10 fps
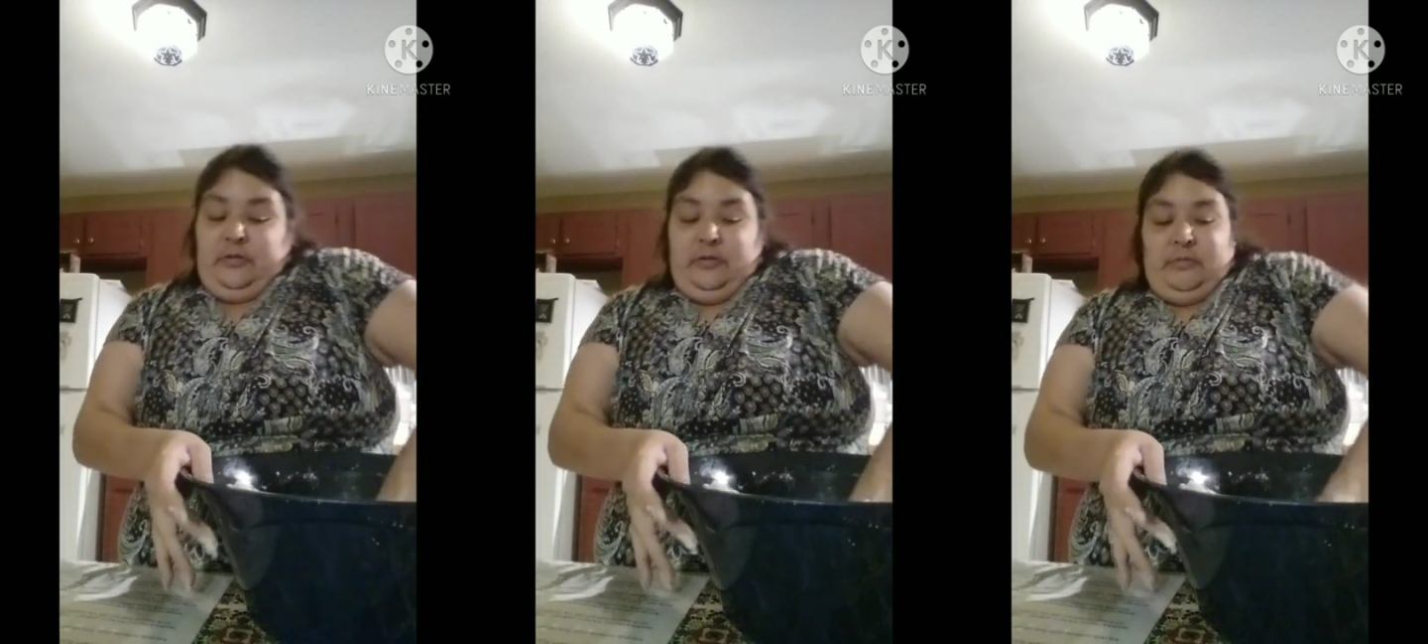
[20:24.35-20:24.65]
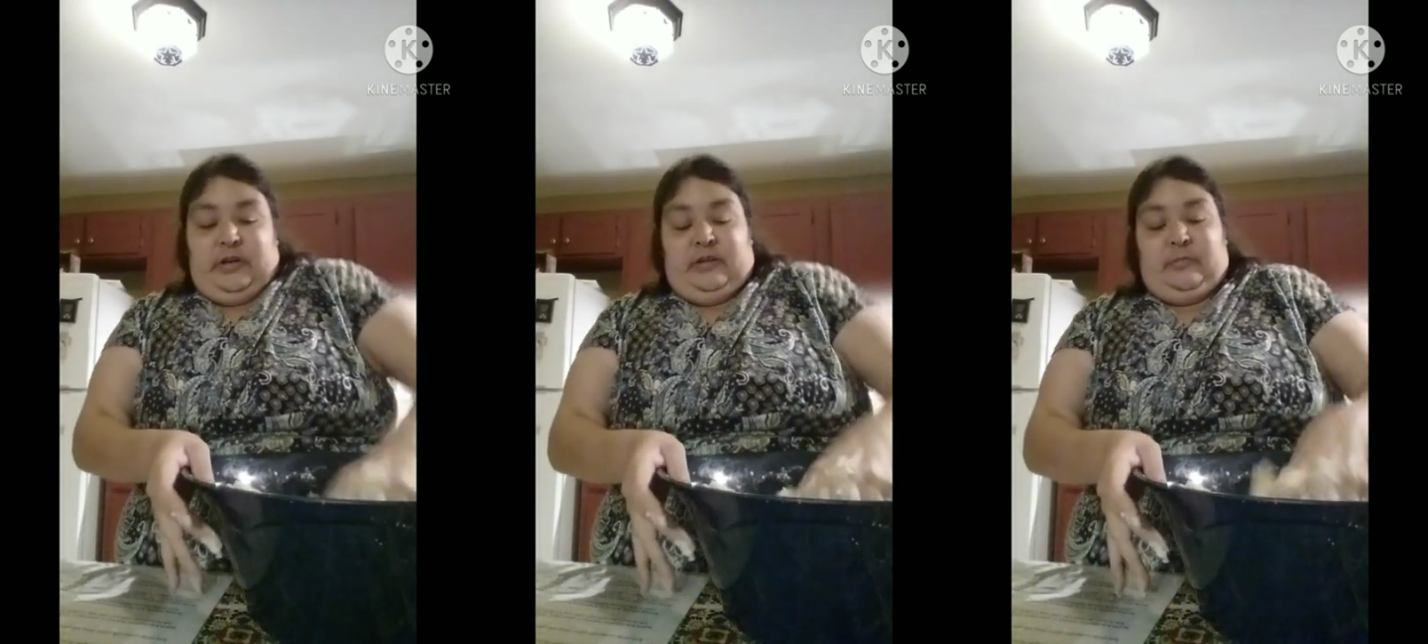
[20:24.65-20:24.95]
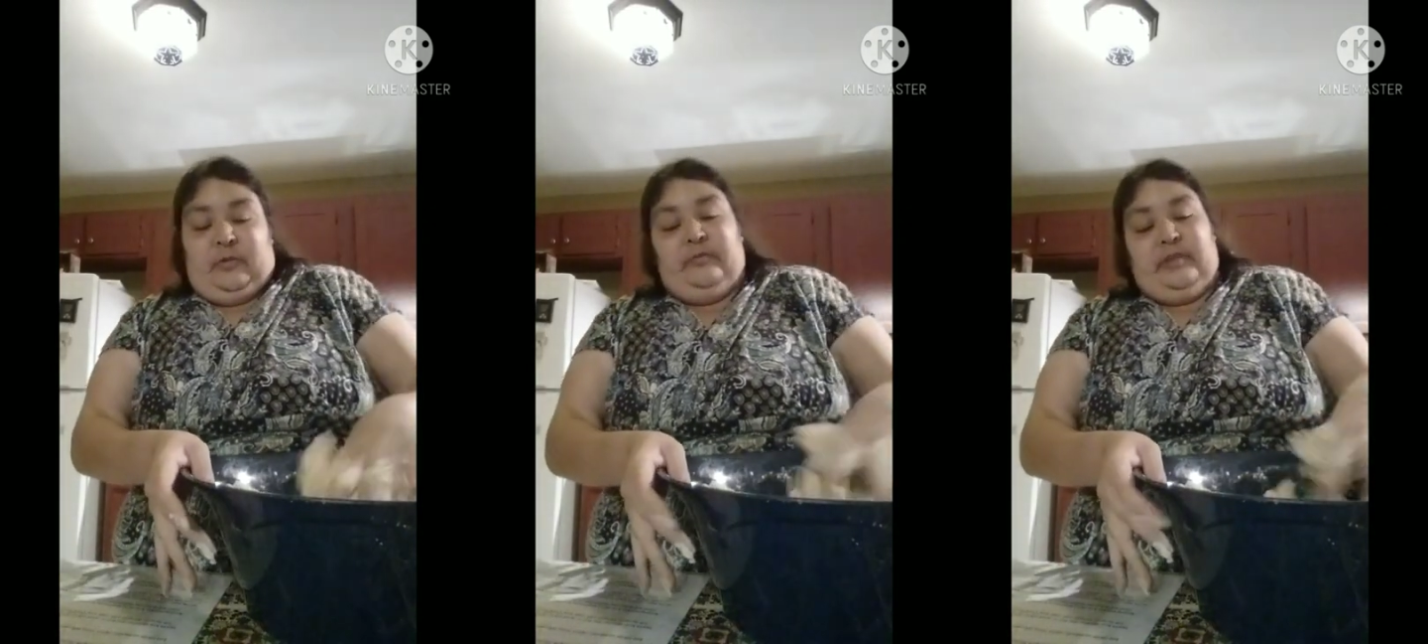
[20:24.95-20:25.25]

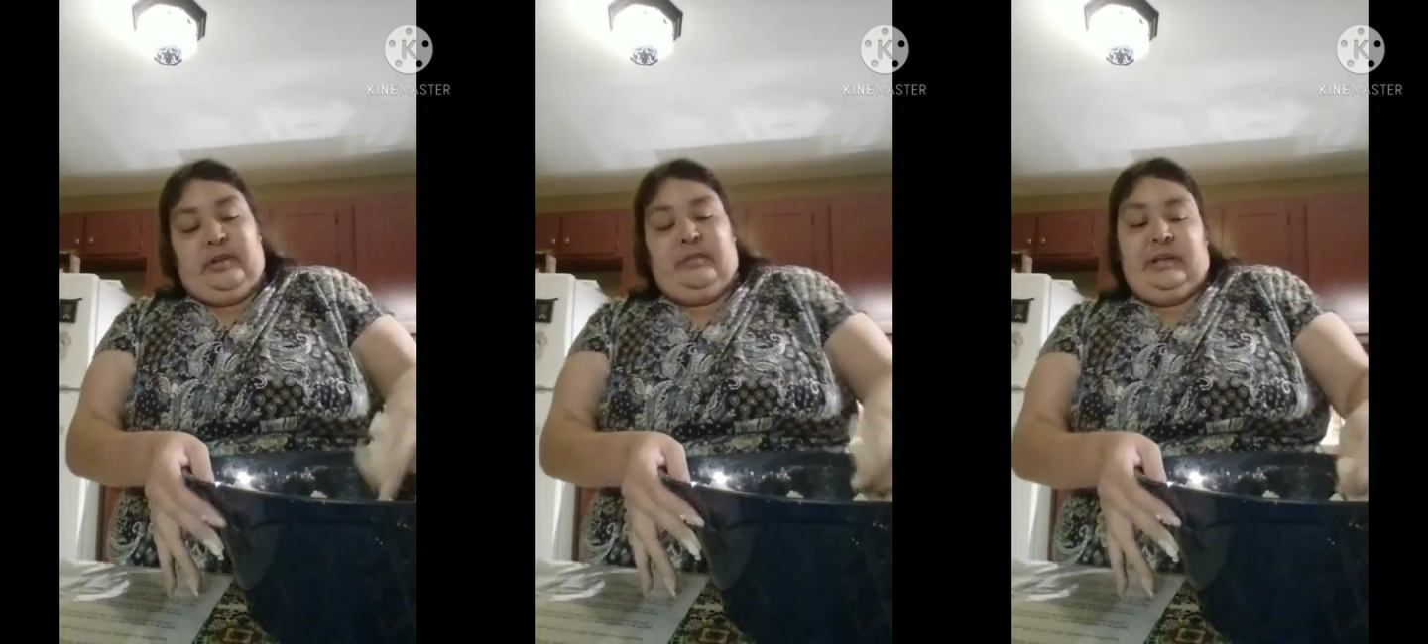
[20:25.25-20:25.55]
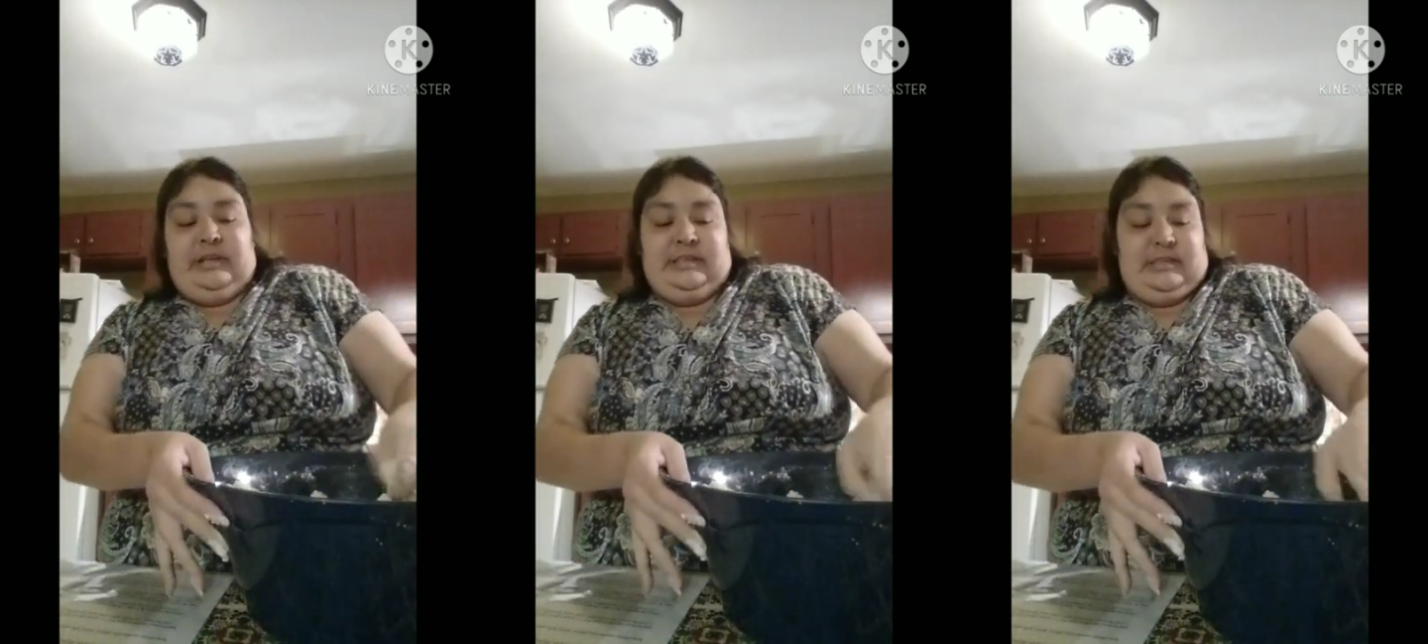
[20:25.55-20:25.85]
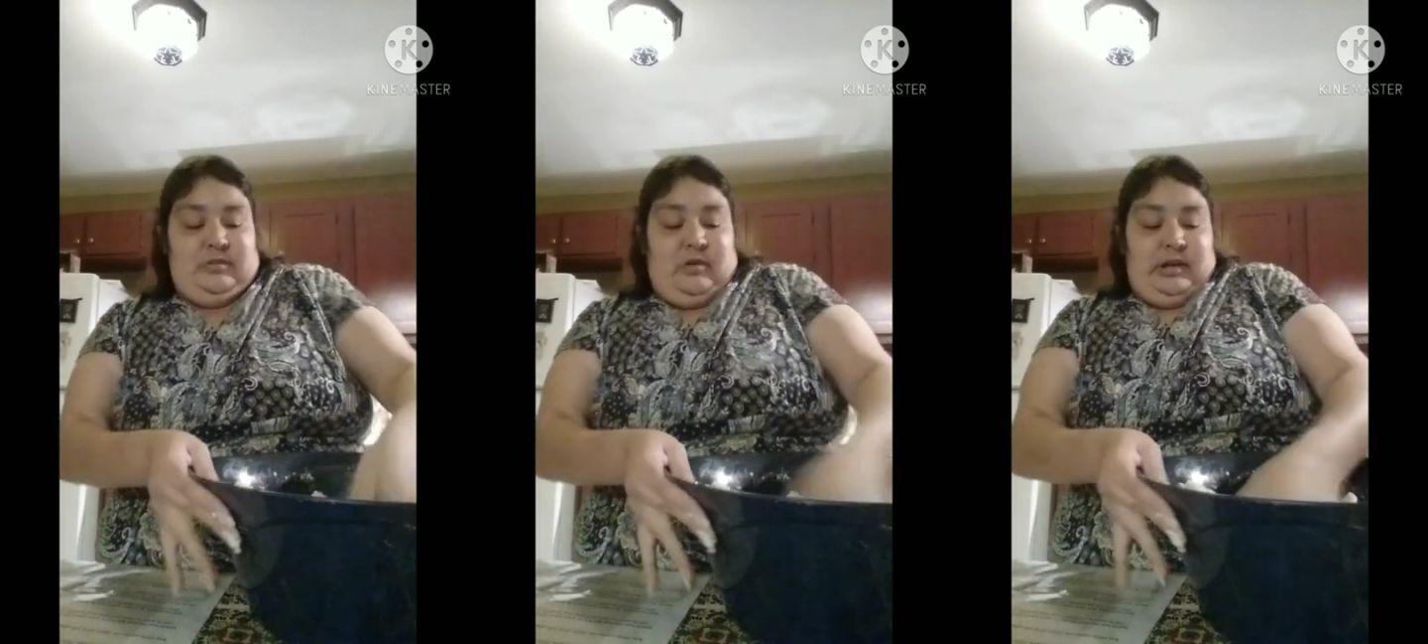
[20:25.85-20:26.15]
of the ingredients it's
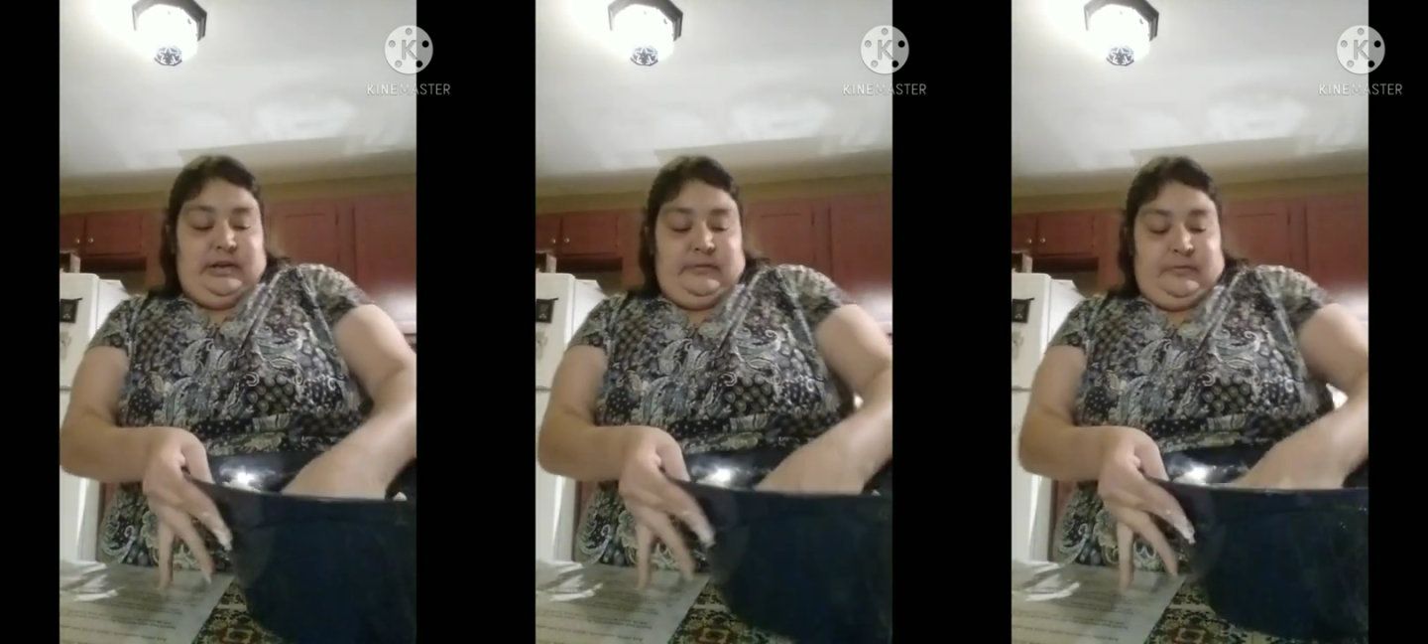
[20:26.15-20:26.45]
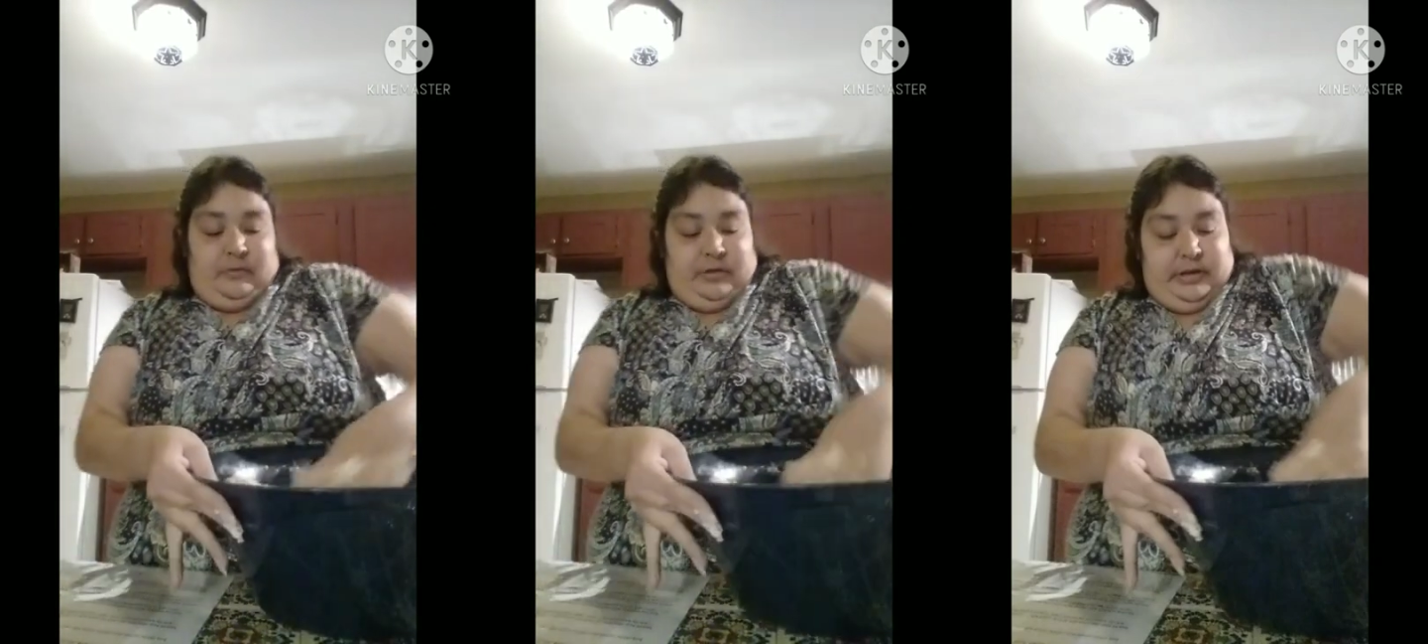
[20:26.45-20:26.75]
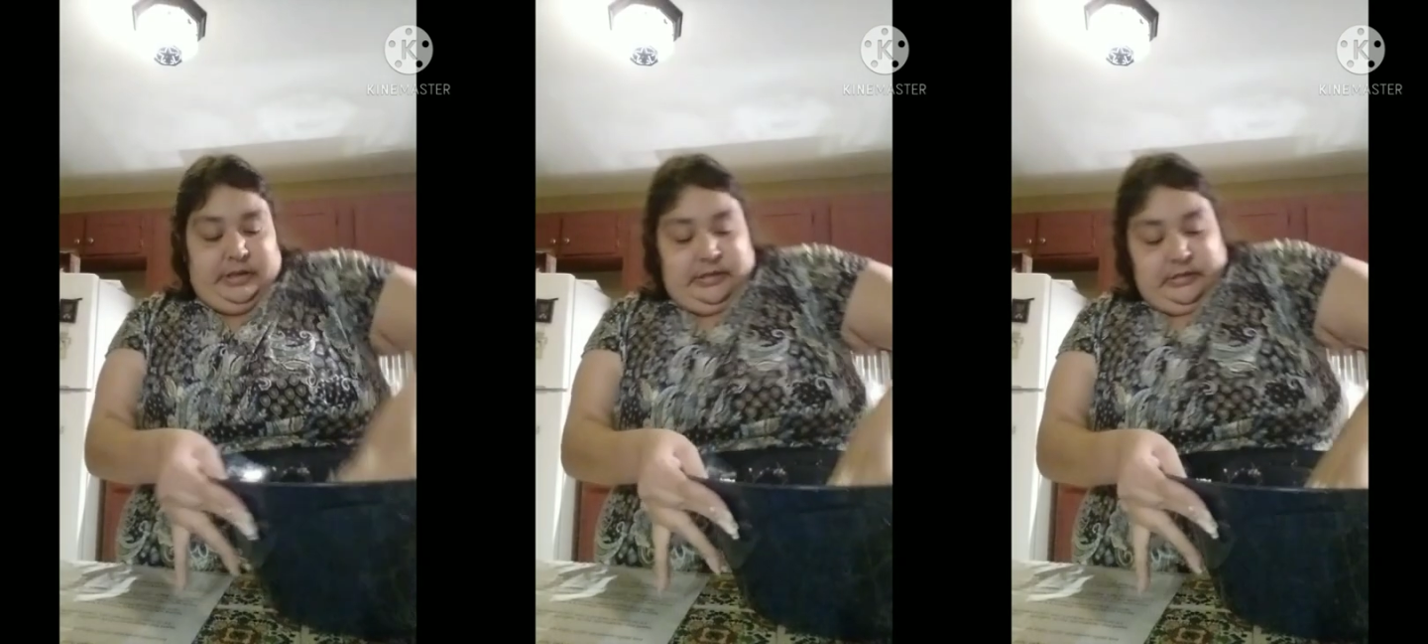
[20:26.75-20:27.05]
calling for. And